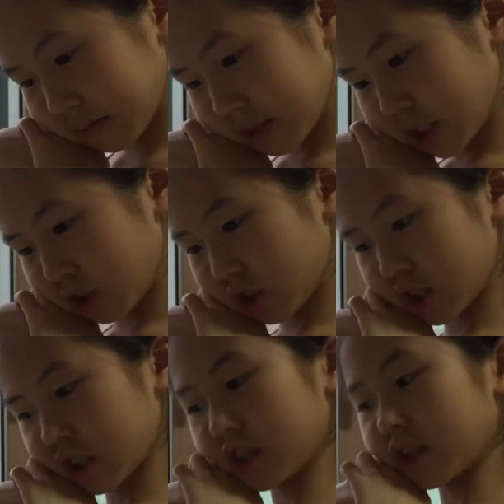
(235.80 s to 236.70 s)

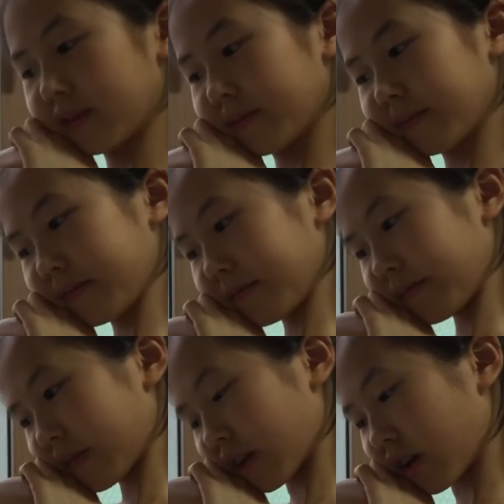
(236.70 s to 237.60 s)
Minji
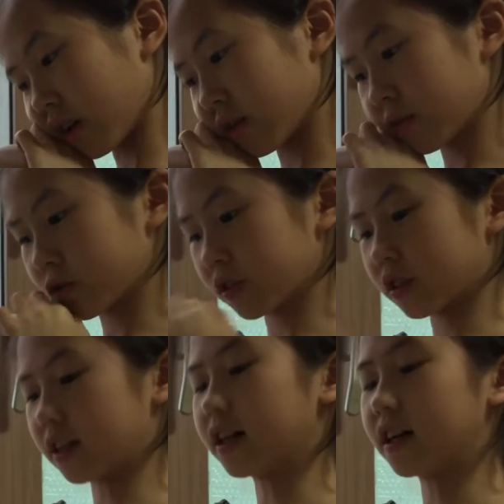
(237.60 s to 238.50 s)
go to
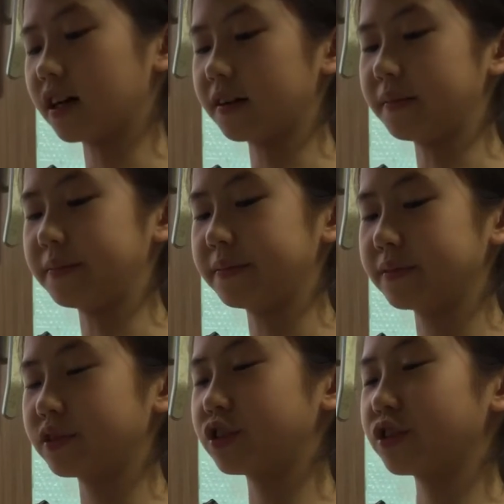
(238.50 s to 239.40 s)
the
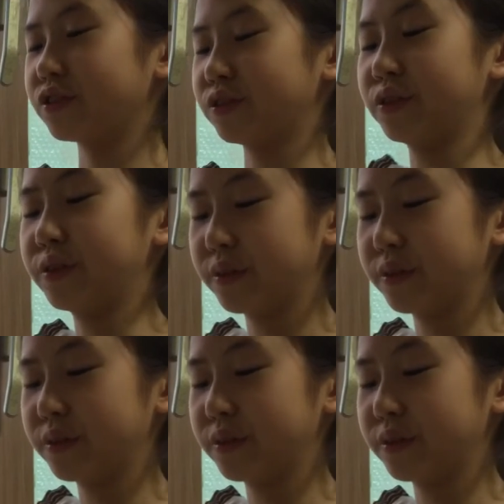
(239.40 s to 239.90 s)
zoo.